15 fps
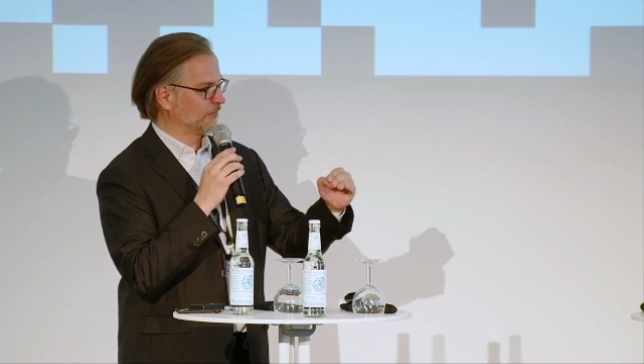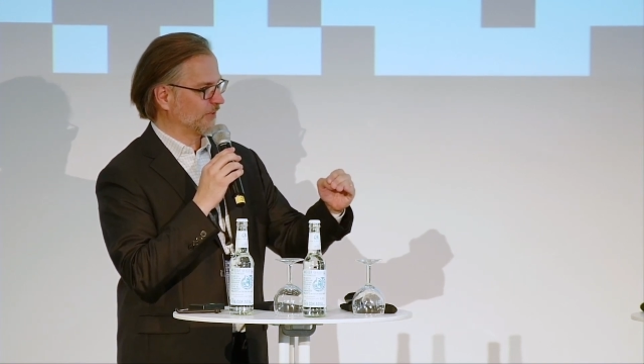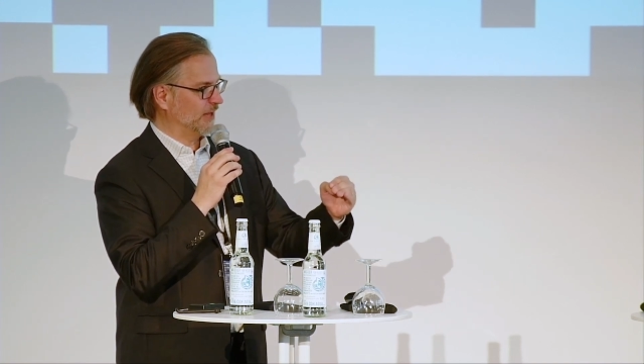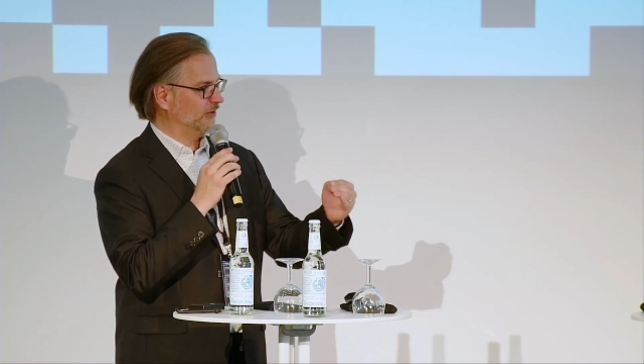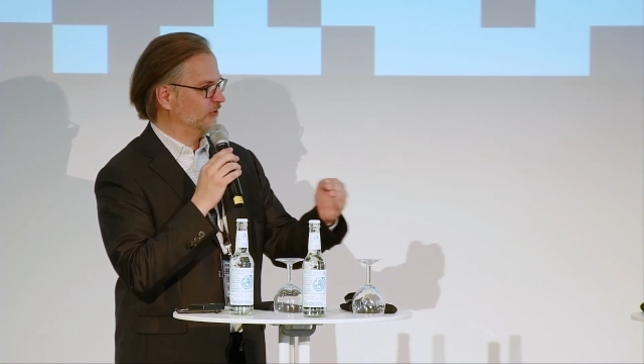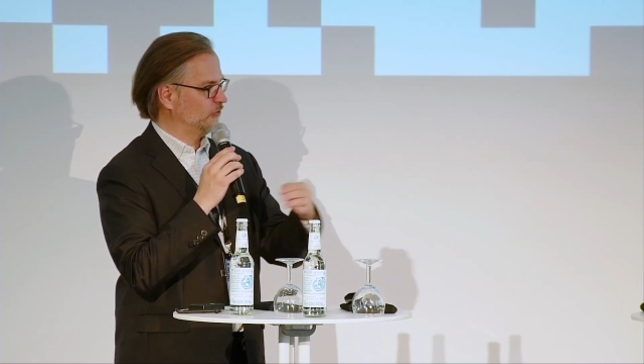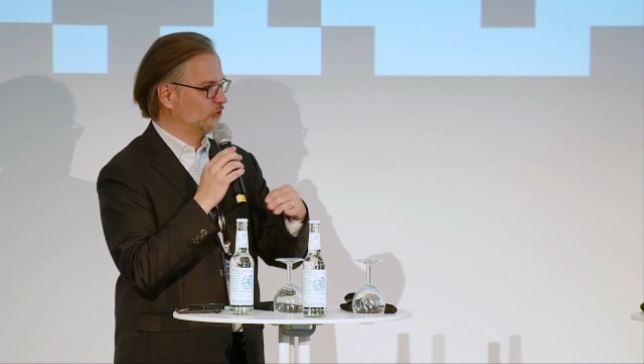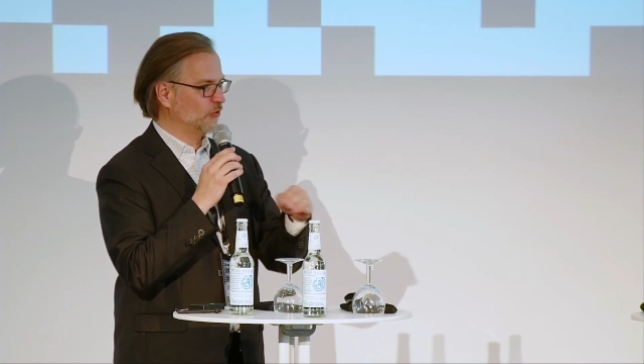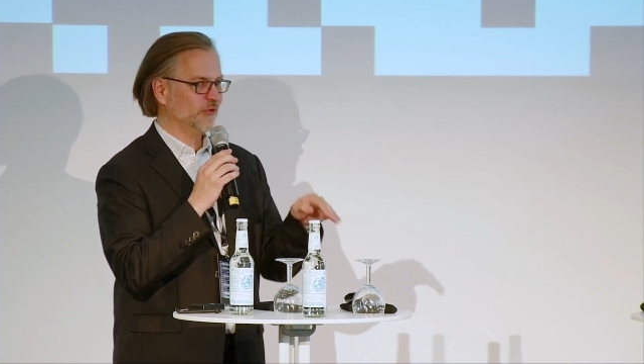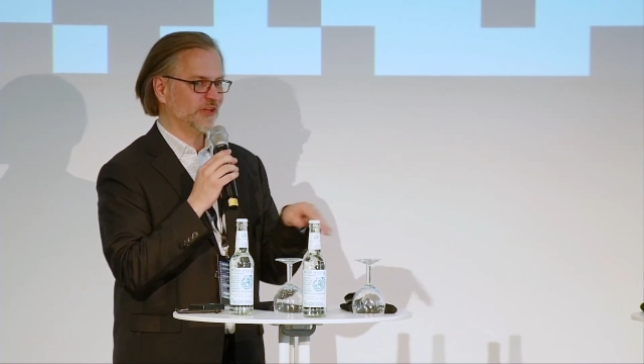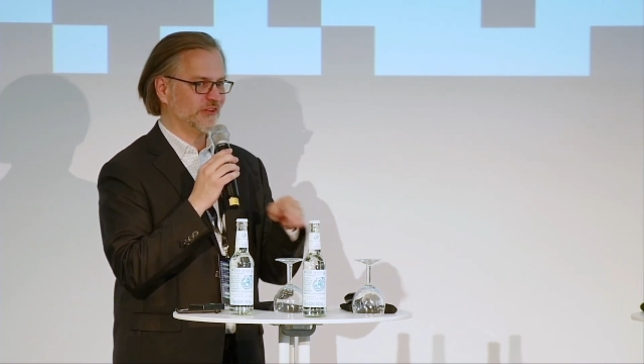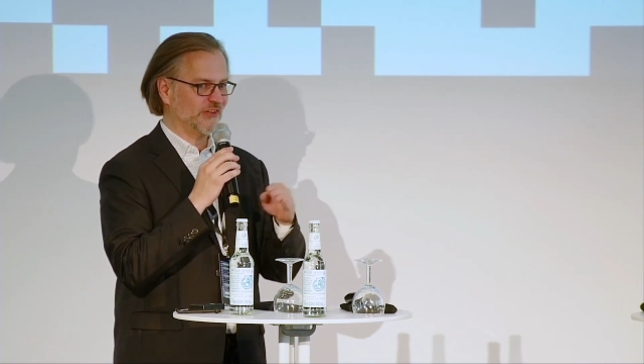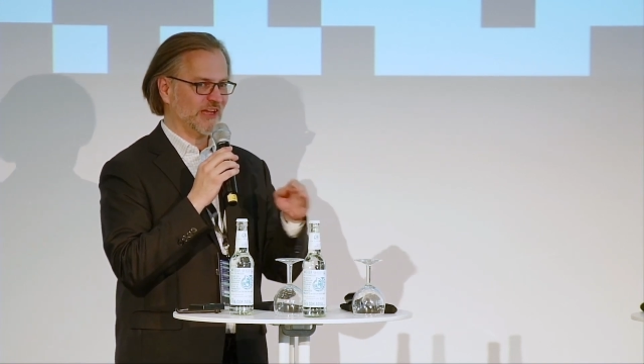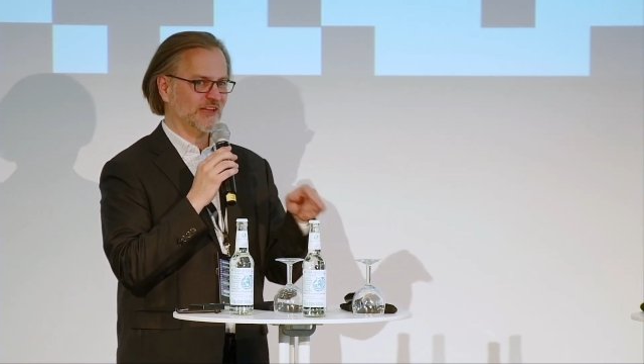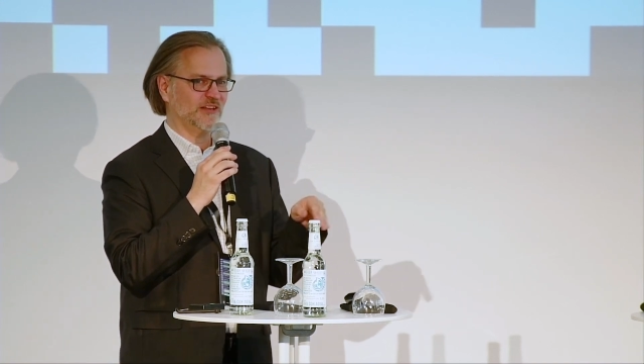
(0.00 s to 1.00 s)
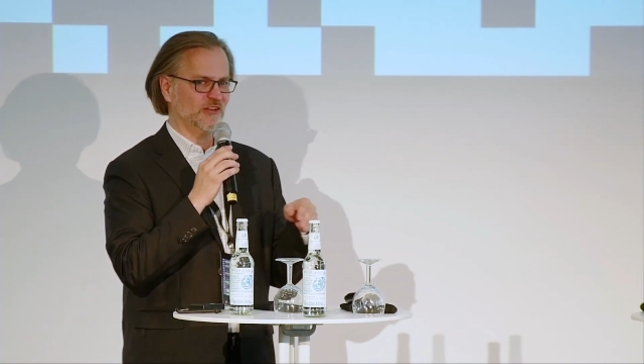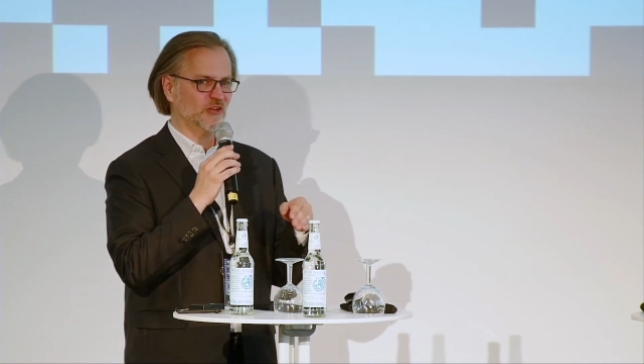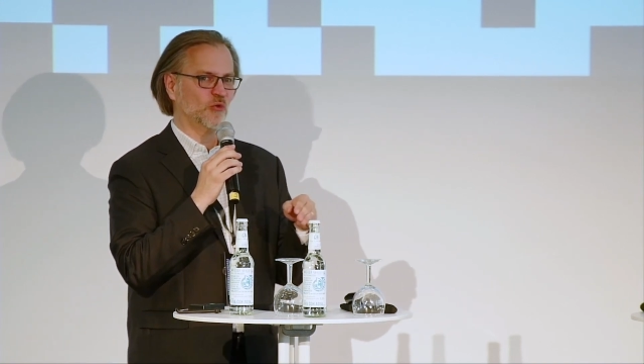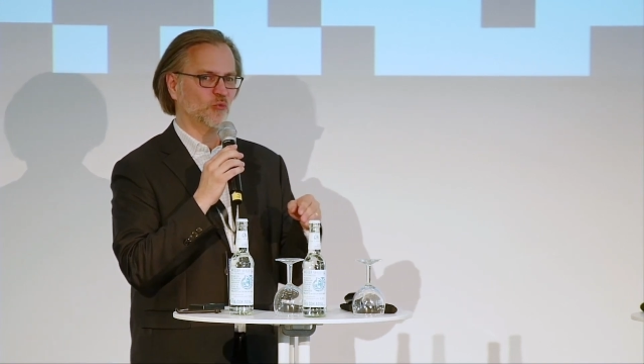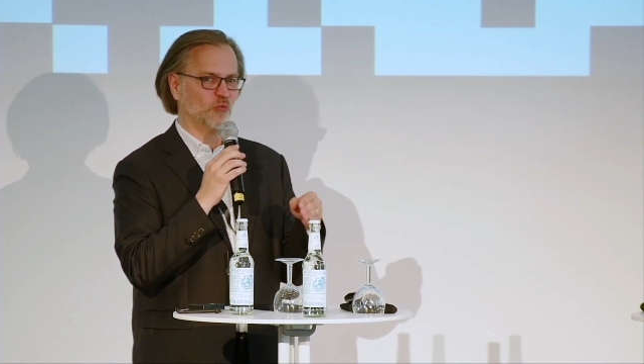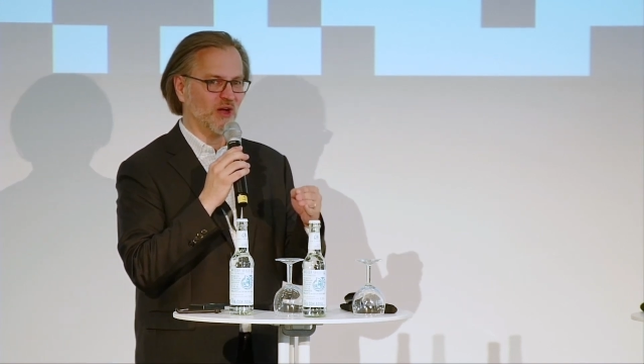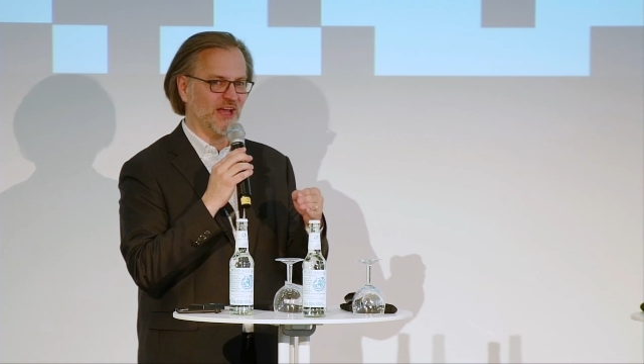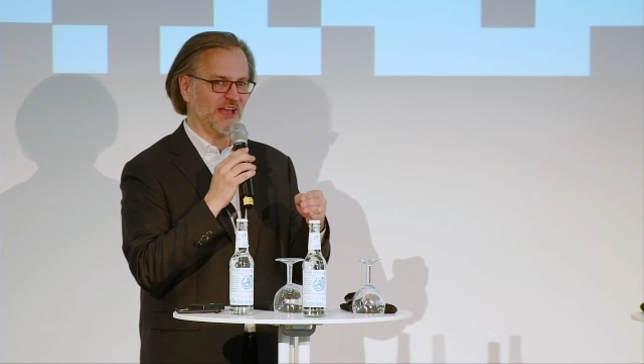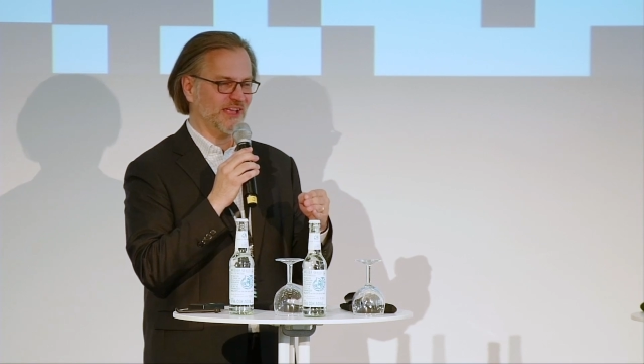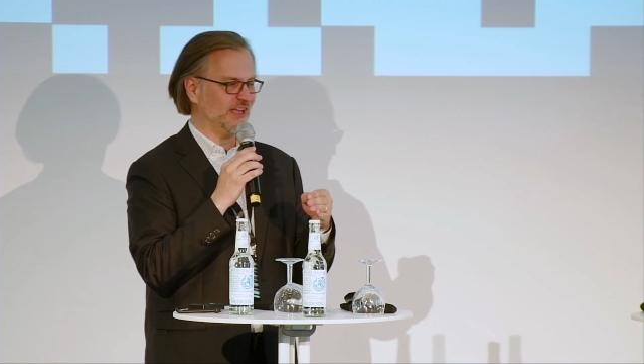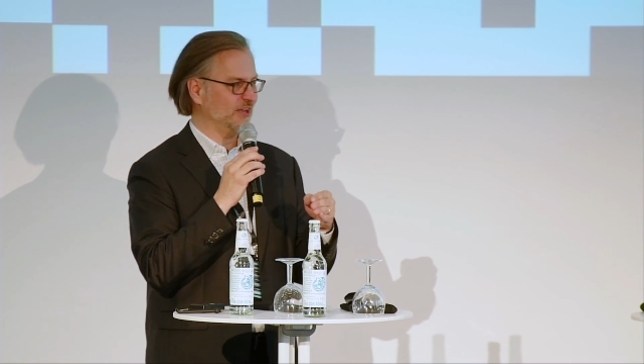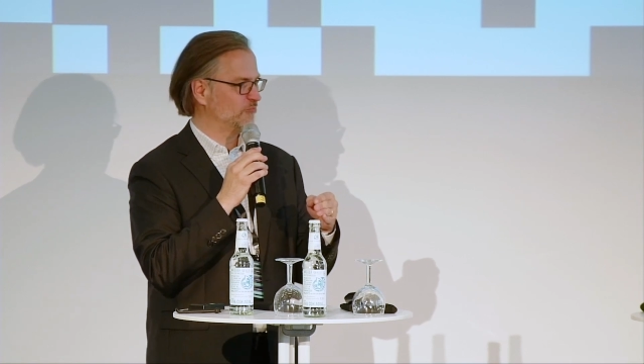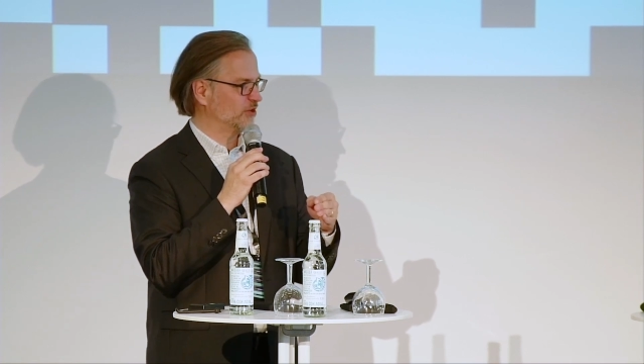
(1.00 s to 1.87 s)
and you don't exactly know why,